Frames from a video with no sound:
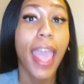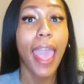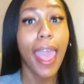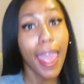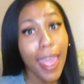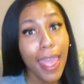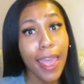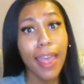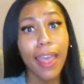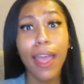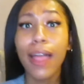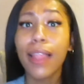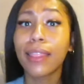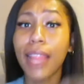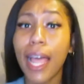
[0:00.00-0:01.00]
And
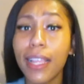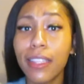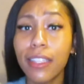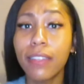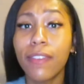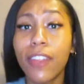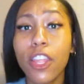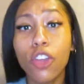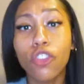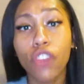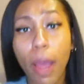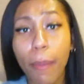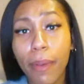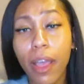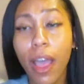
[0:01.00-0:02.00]
like this video,
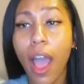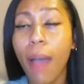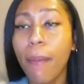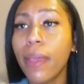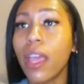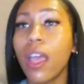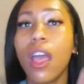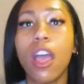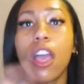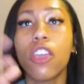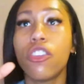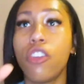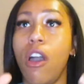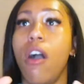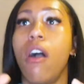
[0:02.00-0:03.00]
drop a comment.
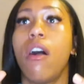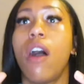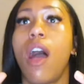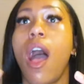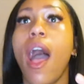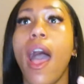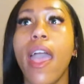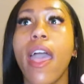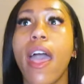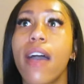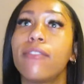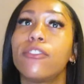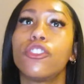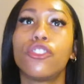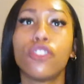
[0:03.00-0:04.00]
Y'all, I
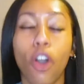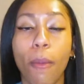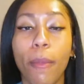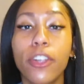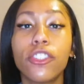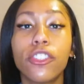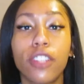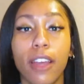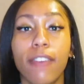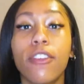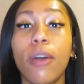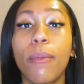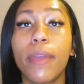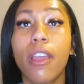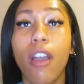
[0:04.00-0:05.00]
have so much stuff
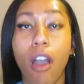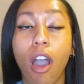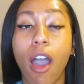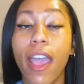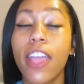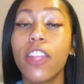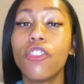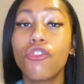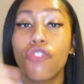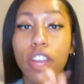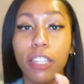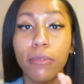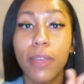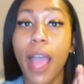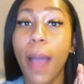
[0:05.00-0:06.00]
coming on, and
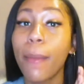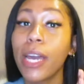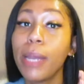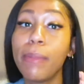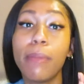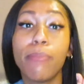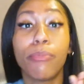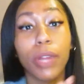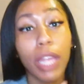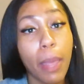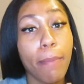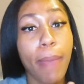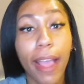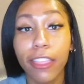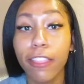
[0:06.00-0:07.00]
trust me, I'm gonna be bringing
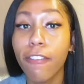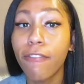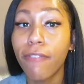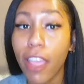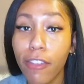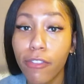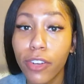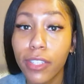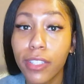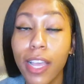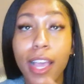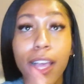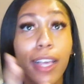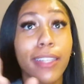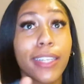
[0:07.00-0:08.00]
back the favorites,
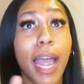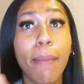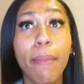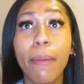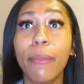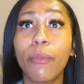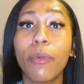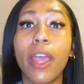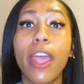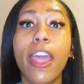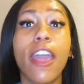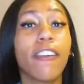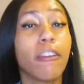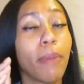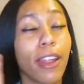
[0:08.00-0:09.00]
because I remember when
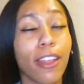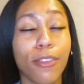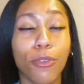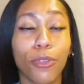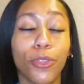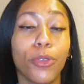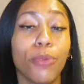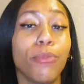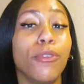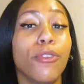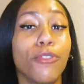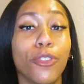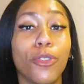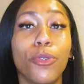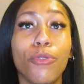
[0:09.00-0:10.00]
everybody used to
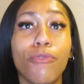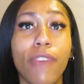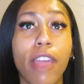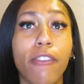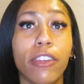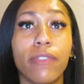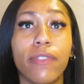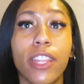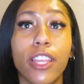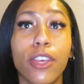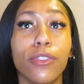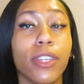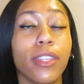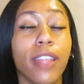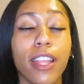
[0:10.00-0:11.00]
do favorites videos,
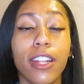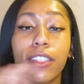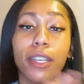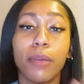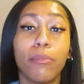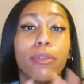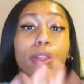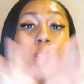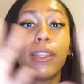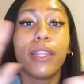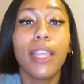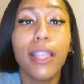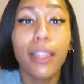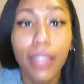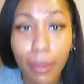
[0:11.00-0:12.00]
and they just
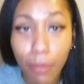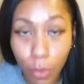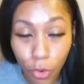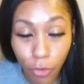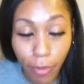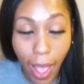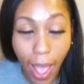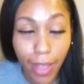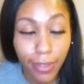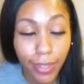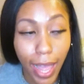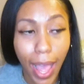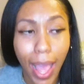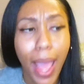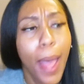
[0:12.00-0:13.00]
completely moved past
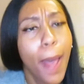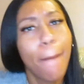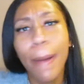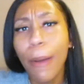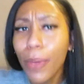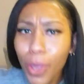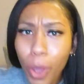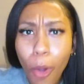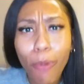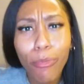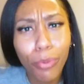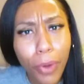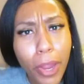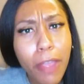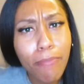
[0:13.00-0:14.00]
that. But we gonna
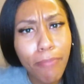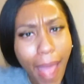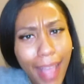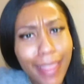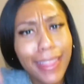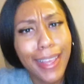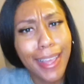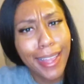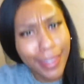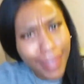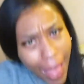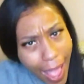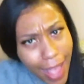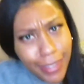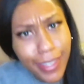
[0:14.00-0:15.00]
bring back the
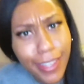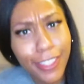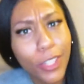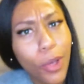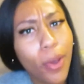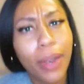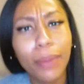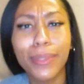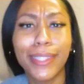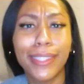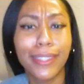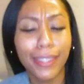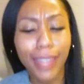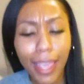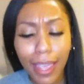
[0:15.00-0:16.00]
classics, know what I'm
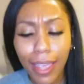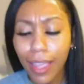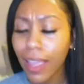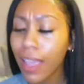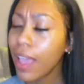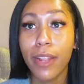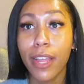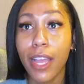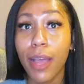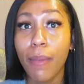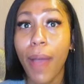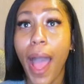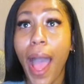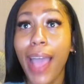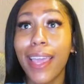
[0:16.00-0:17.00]
saying?
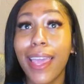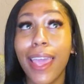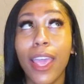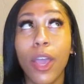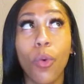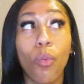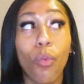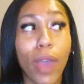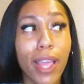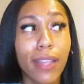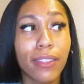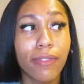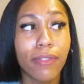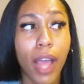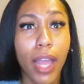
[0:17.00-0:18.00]
I can't wait
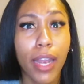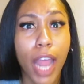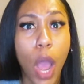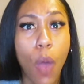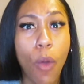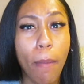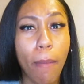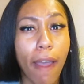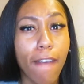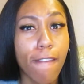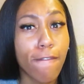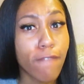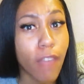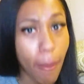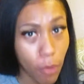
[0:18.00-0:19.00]
to find out what my
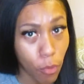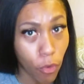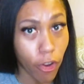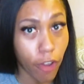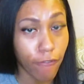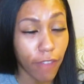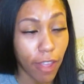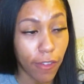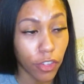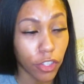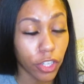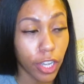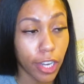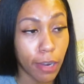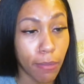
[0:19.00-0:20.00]
February favorites are
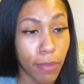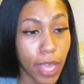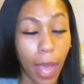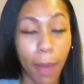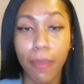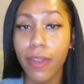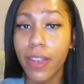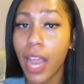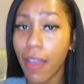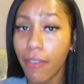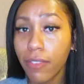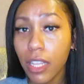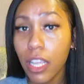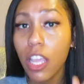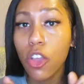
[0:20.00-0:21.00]
gonna be. I'm
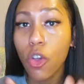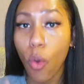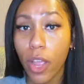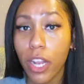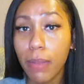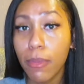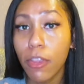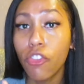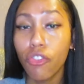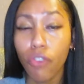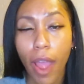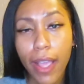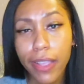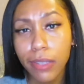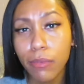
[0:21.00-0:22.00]
definitely going to be
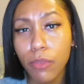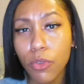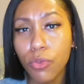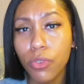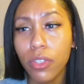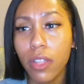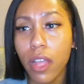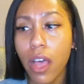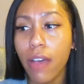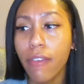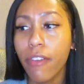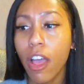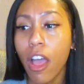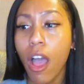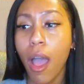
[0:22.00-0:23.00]
trying some new stuff,
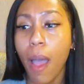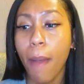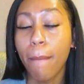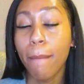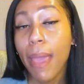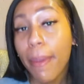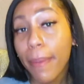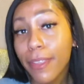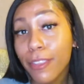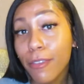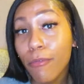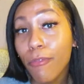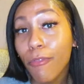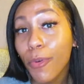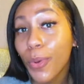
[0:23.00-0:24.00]
maybe
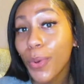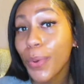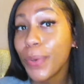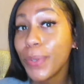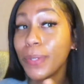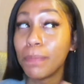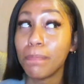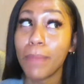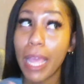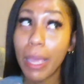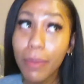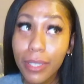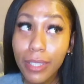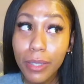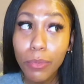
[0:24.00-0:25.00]
some foods, maybe
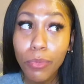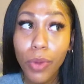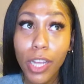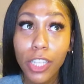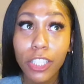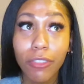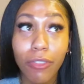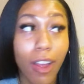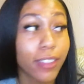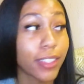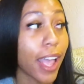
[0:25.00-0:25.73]
some restaurants.